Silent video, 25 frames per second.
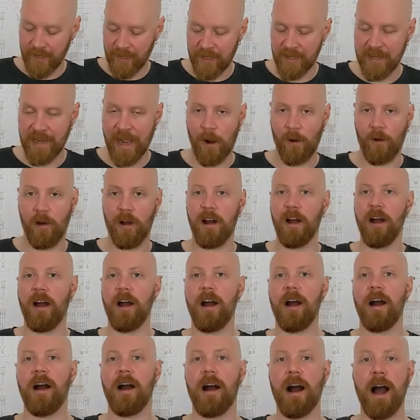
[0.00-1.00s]
Now,
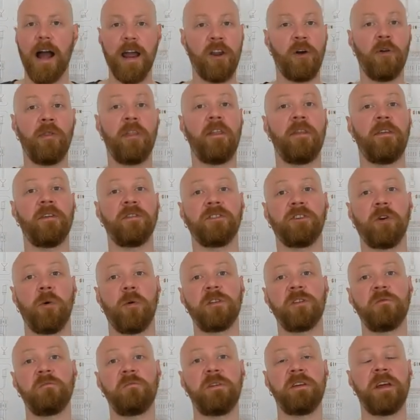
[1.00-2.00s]
I know that there's
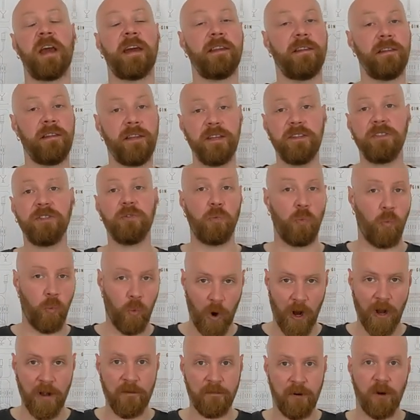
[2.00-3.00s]
going to be at least
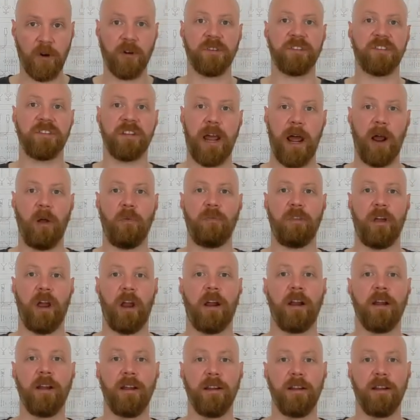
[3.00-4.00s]
one person out there